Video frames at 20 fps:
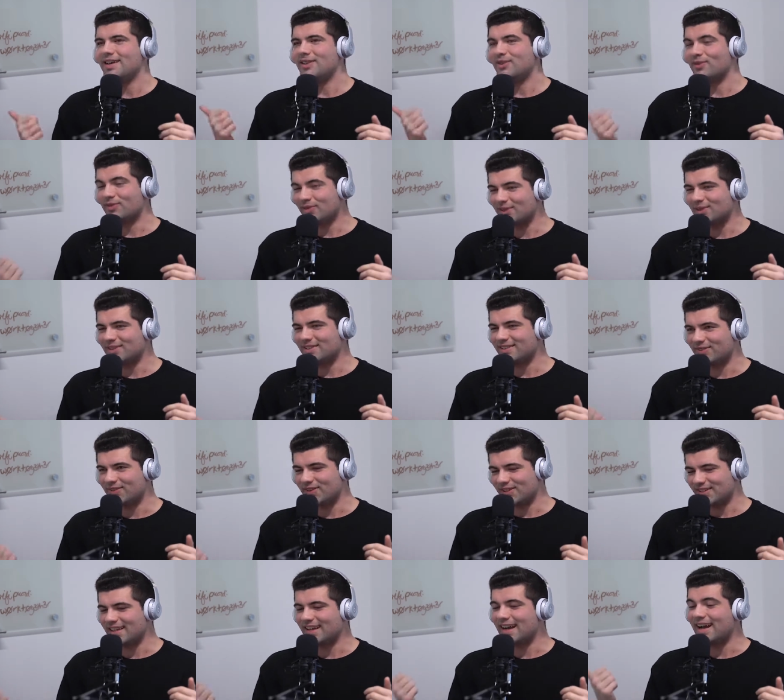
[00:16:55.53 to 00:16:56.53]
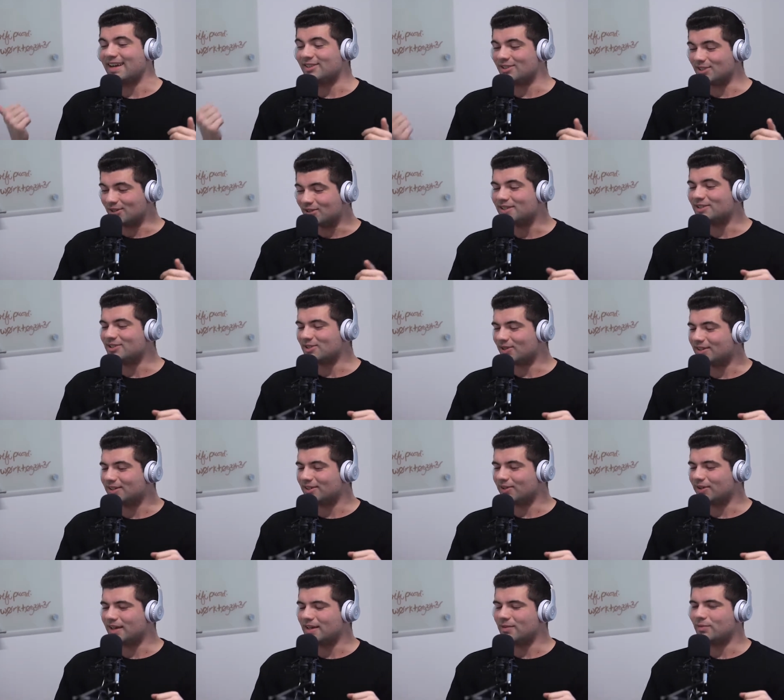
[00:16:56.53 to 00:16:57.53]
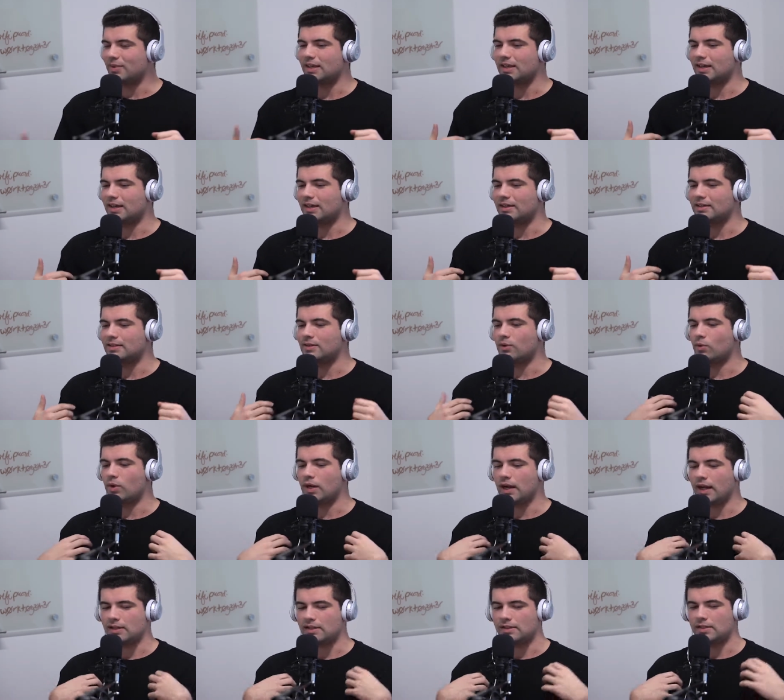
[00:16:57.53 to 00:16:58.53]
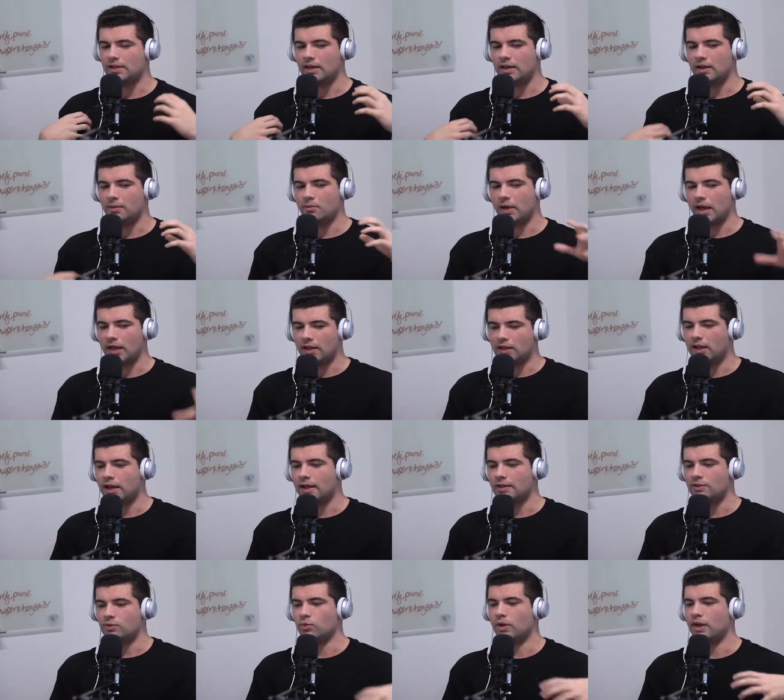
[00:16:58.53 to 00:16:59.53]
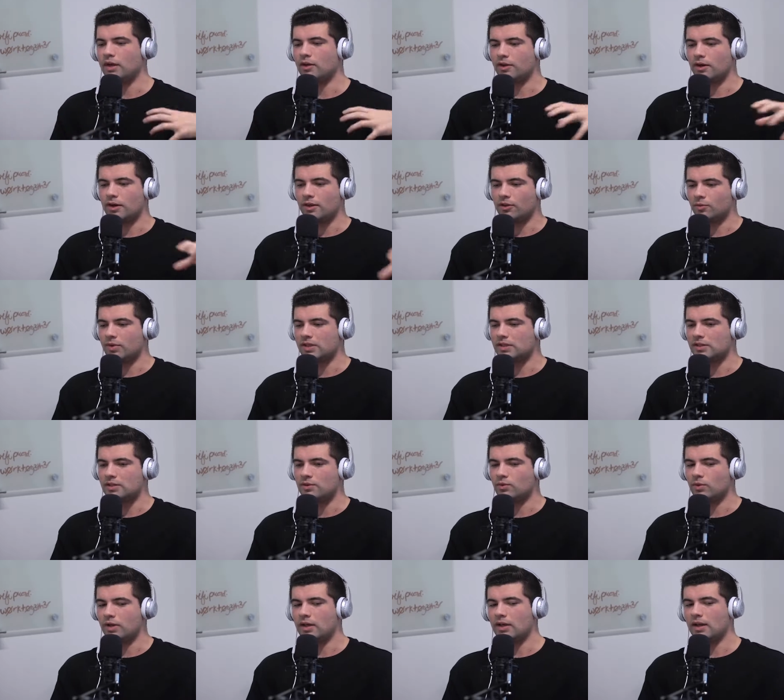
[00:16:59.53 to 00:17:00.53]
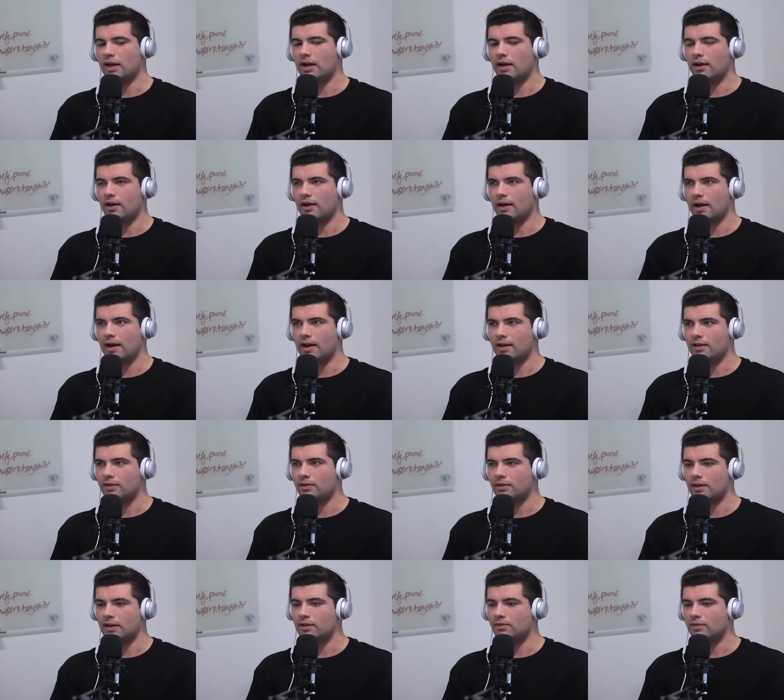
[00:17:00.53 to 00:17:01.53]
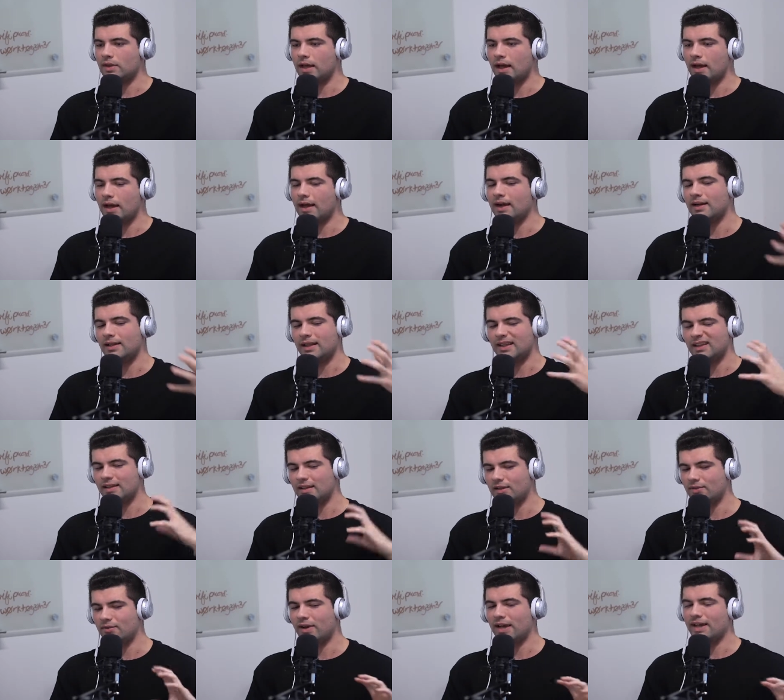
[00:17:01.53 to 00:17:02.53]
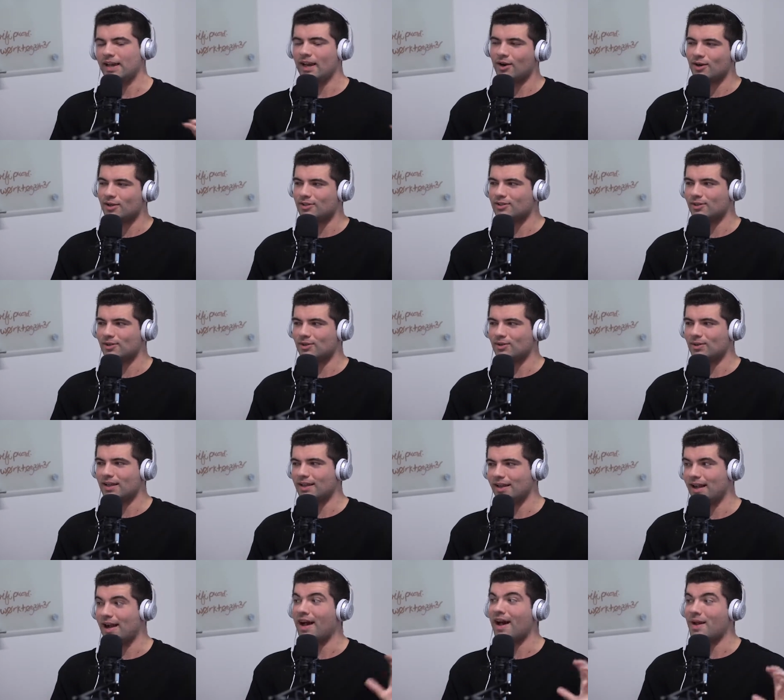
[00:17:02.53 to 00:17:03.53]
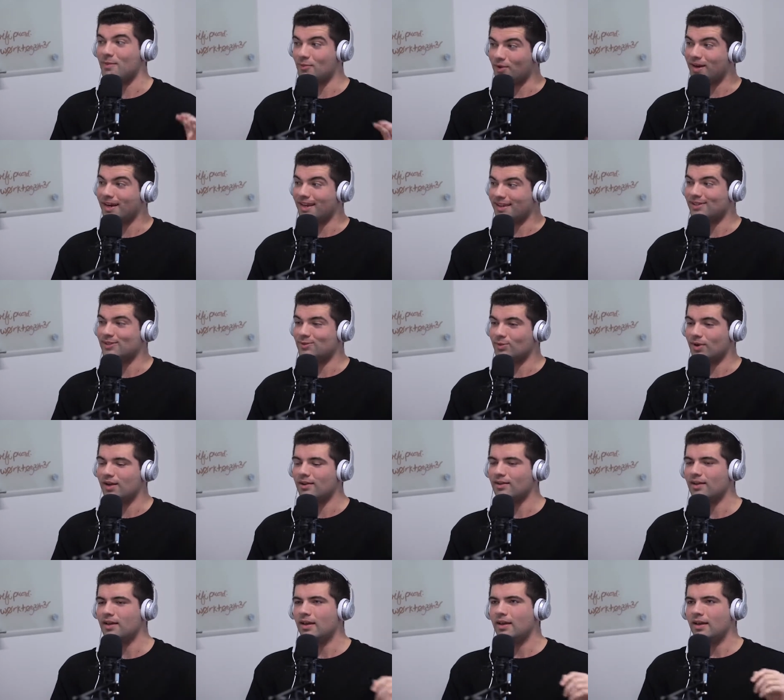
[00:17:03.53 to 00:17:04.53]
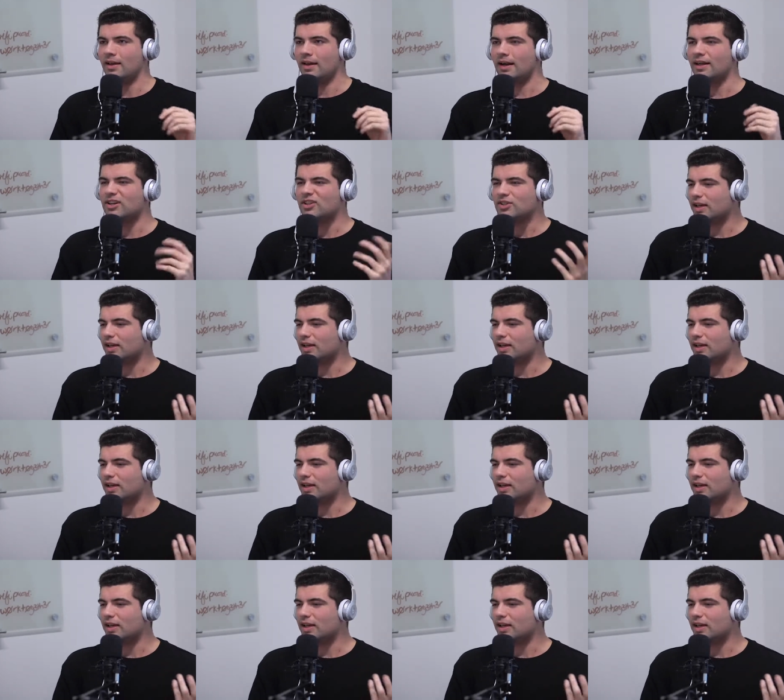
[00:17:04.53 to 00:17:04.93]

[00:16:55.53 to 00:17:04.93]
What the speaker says: The first thing, I do enjoy doing it because when I see my clients win or another business win, I think of that. I kind of like live vicariously through that. Like I'm winning as well, and I just